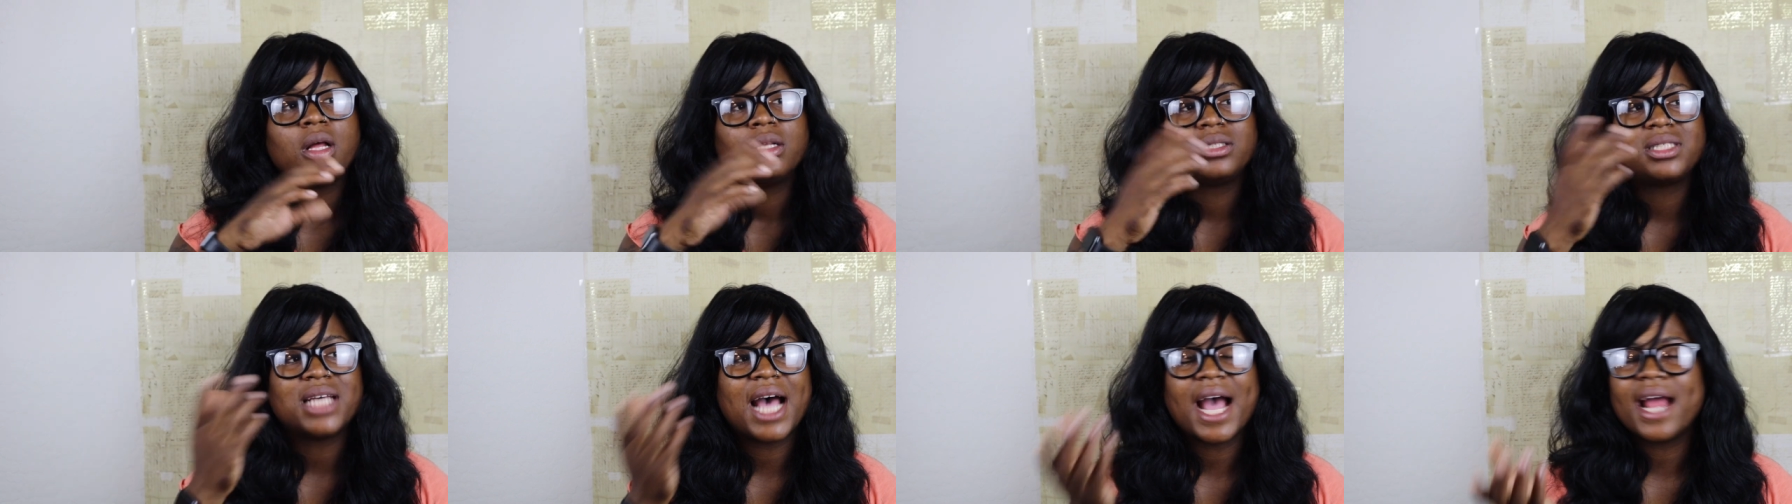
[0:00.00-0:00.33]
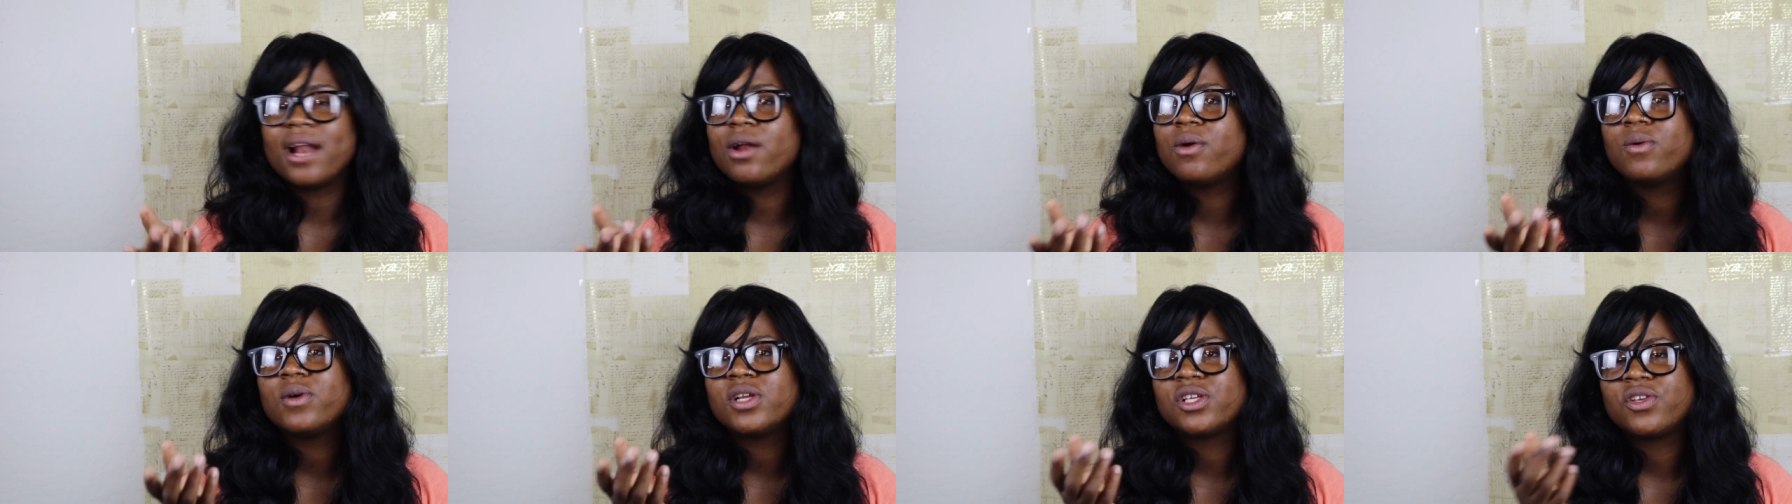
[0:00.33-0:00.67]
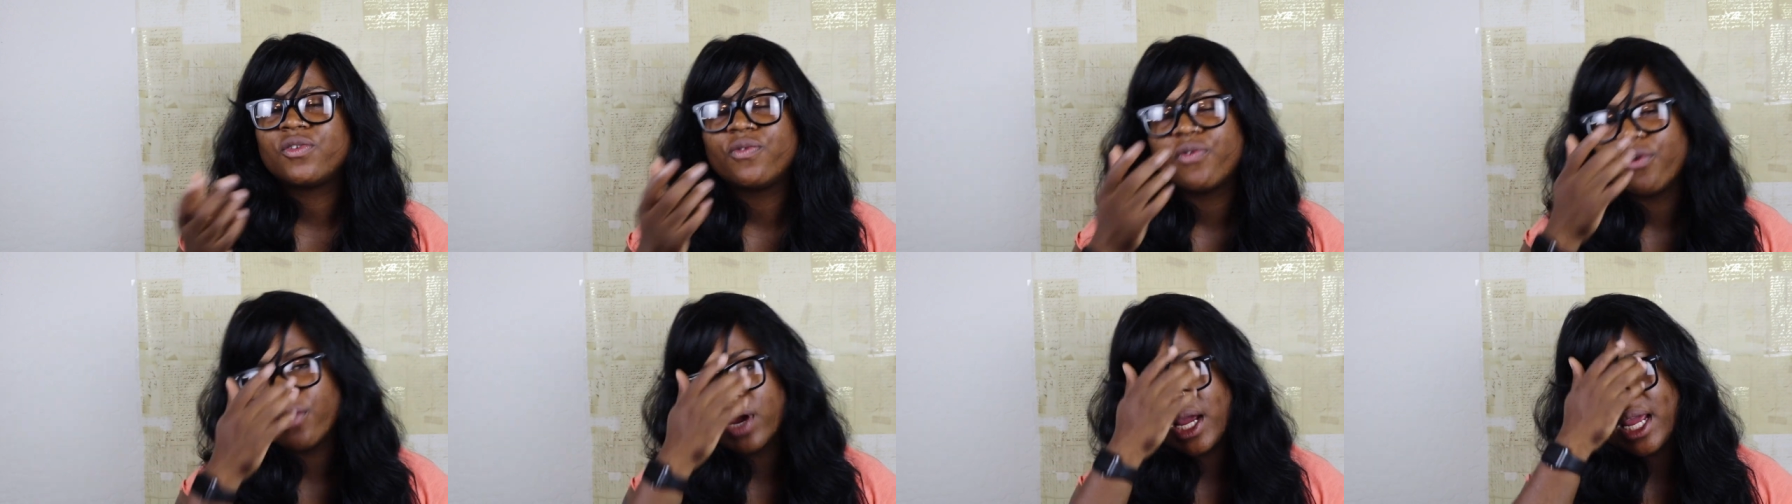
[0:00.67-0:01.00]
title
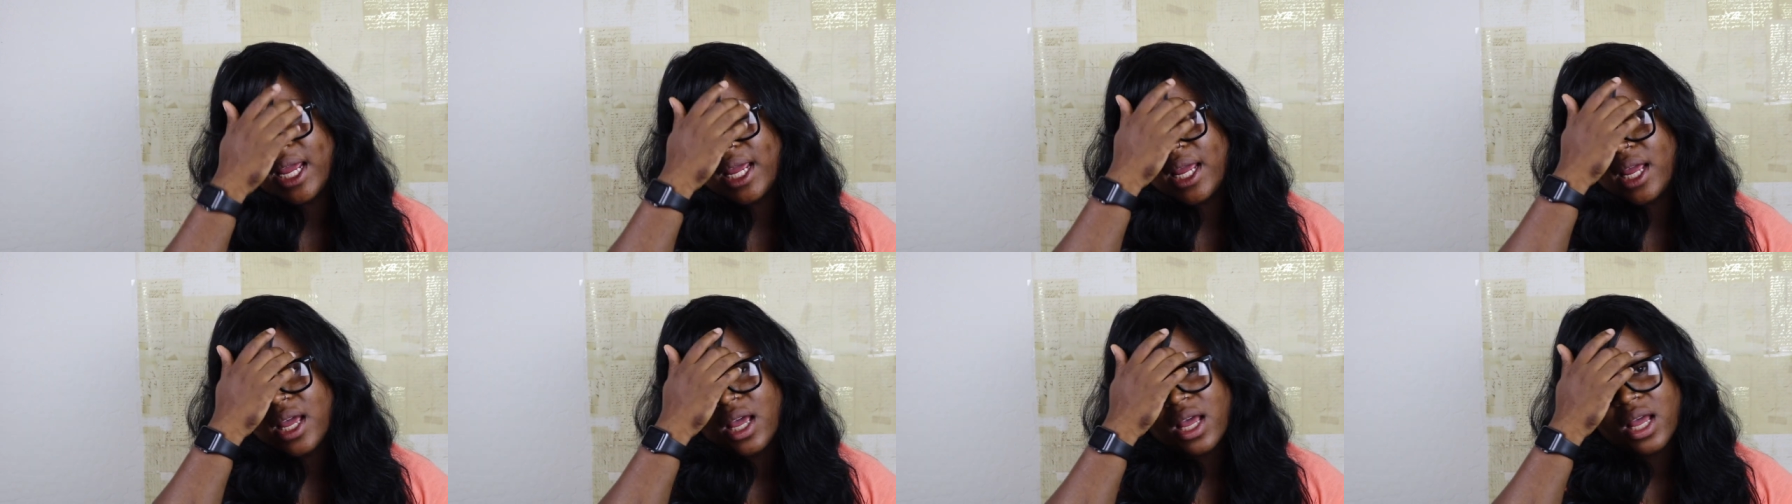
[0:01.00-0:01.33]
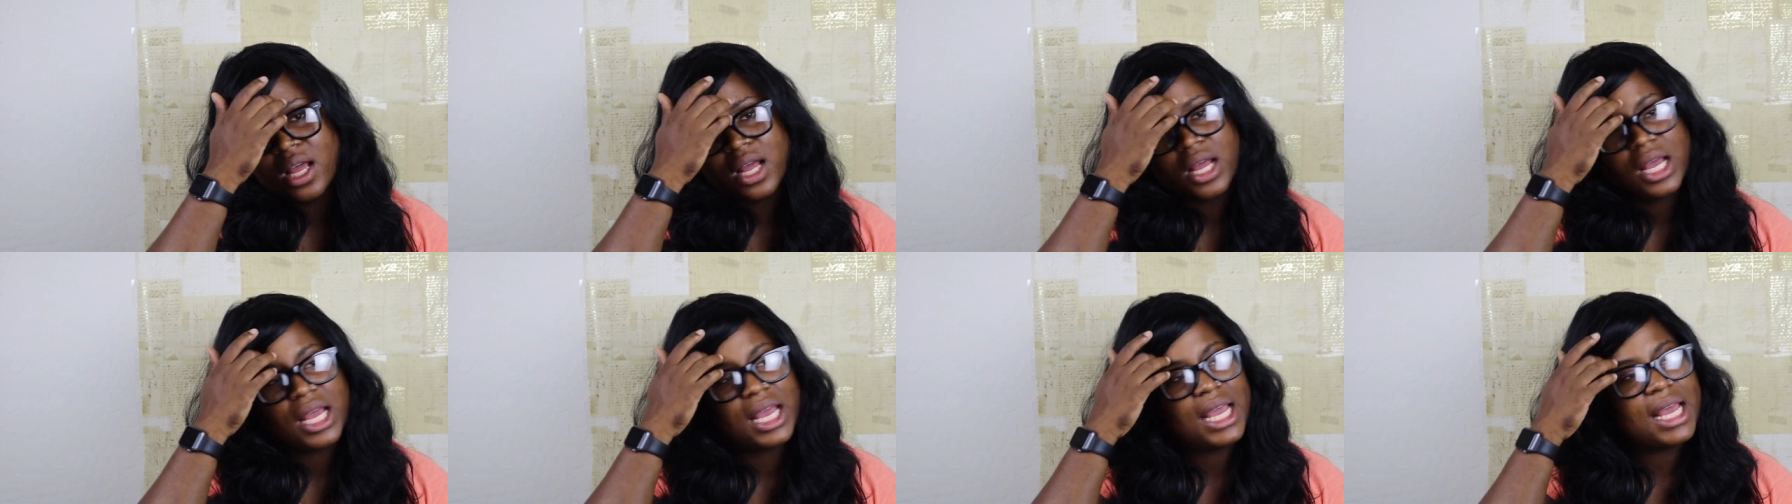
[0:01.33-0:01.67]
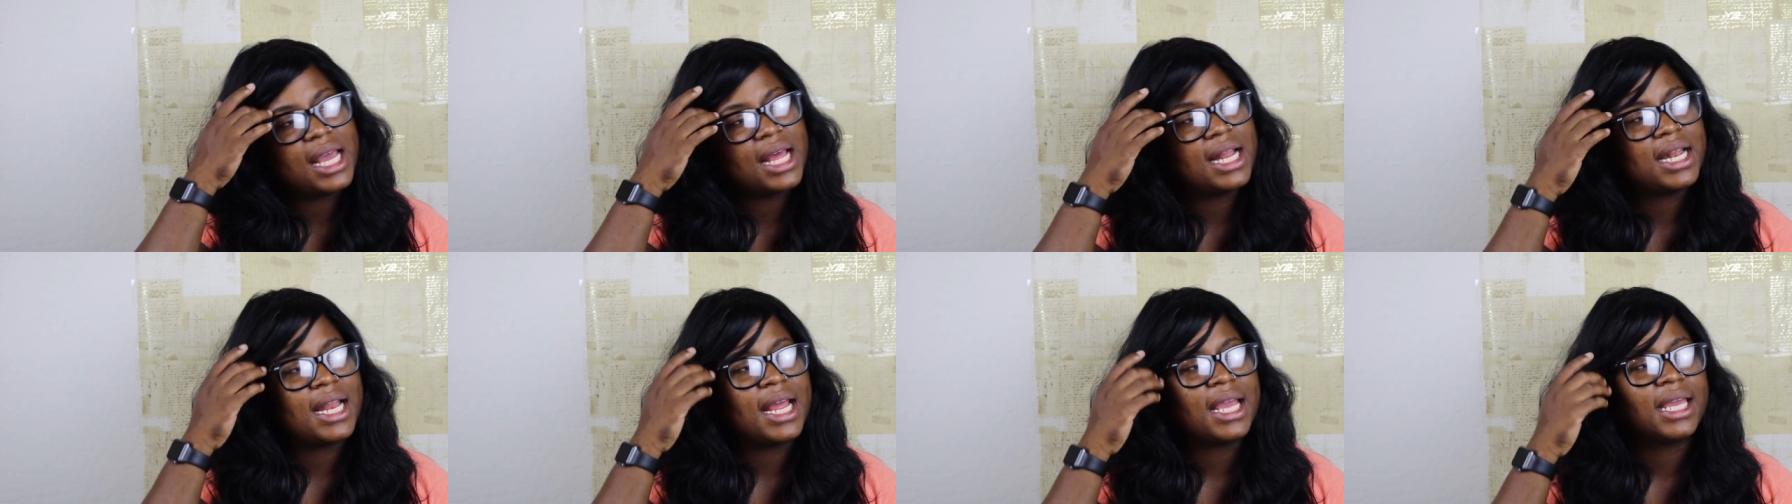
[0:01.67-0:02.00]
is free,
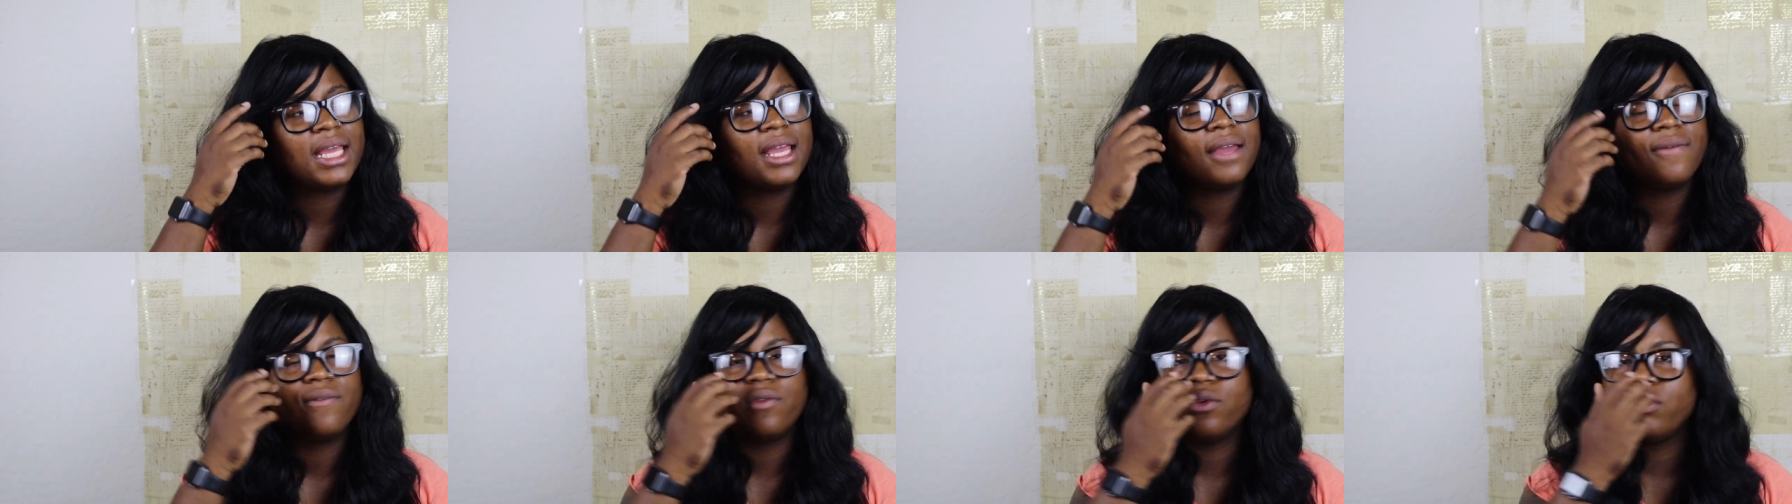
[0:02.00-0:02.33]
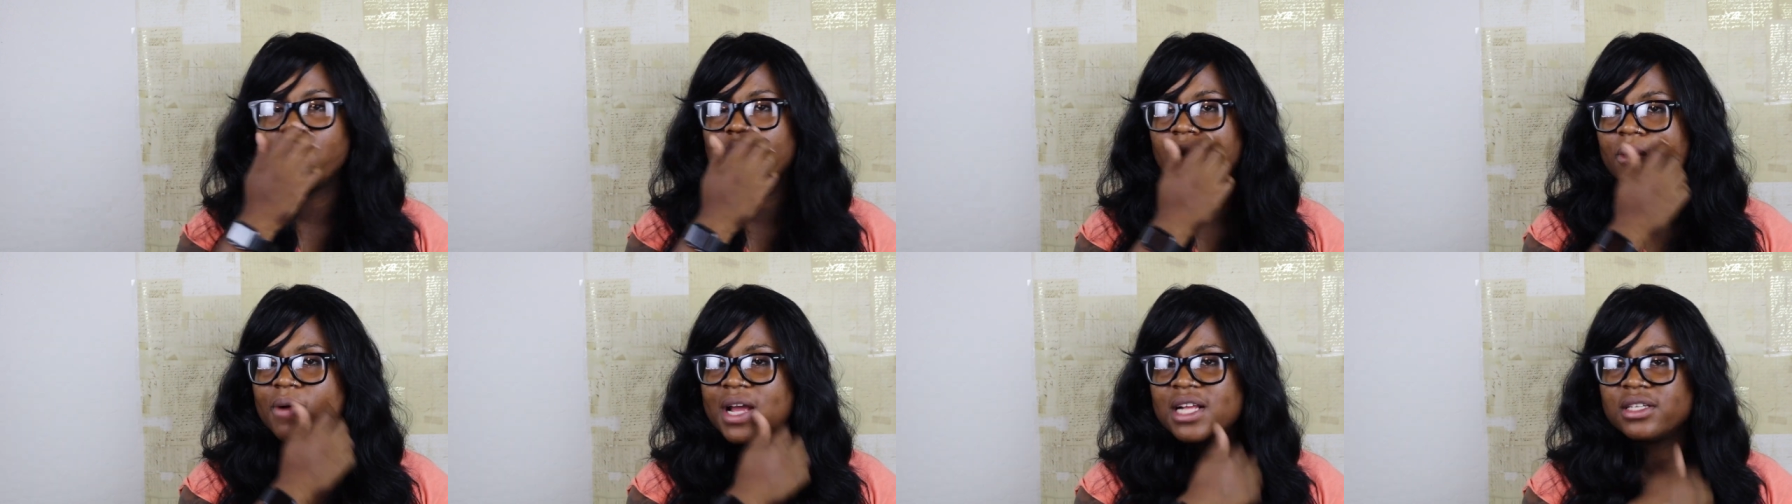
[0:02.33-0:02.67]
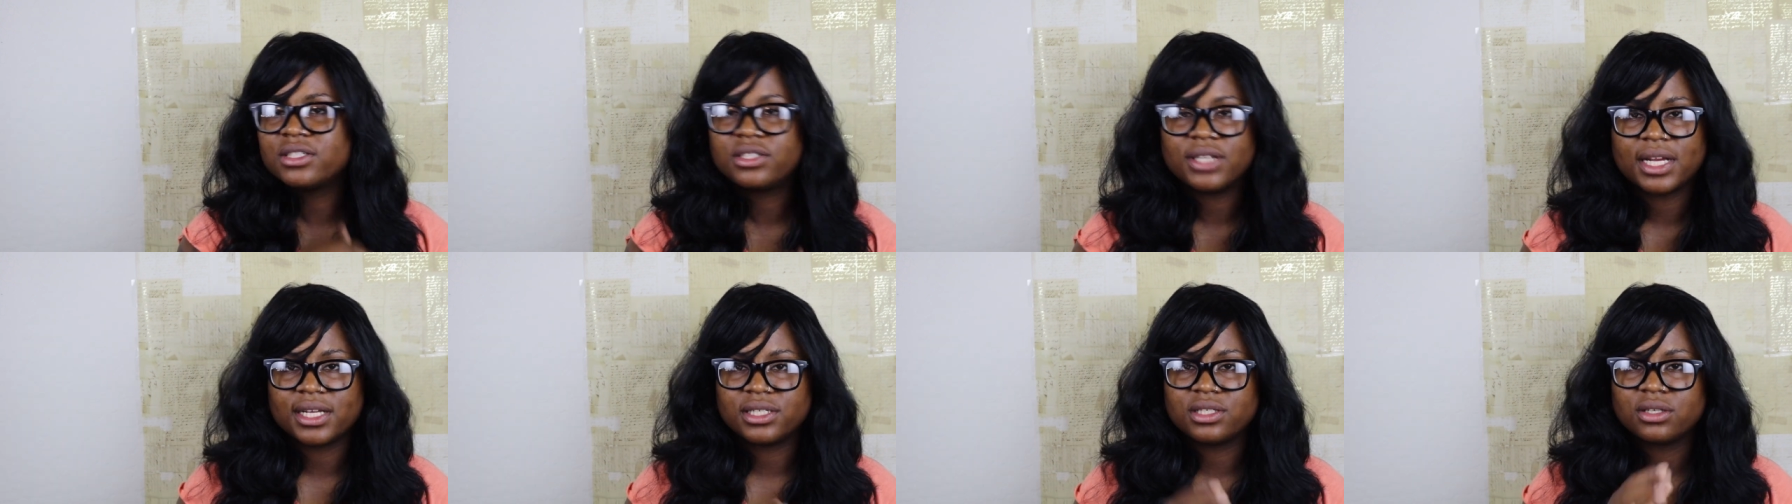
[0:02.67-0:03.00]
and they give you your
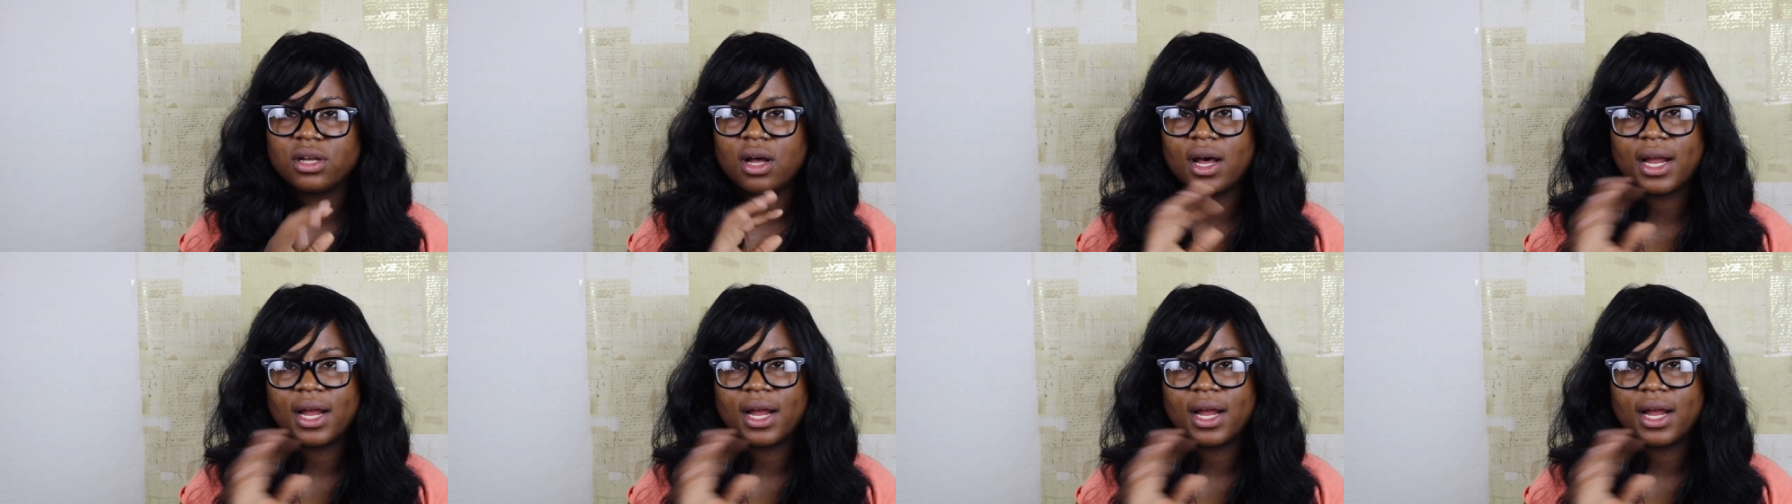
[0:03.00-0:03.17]
registration.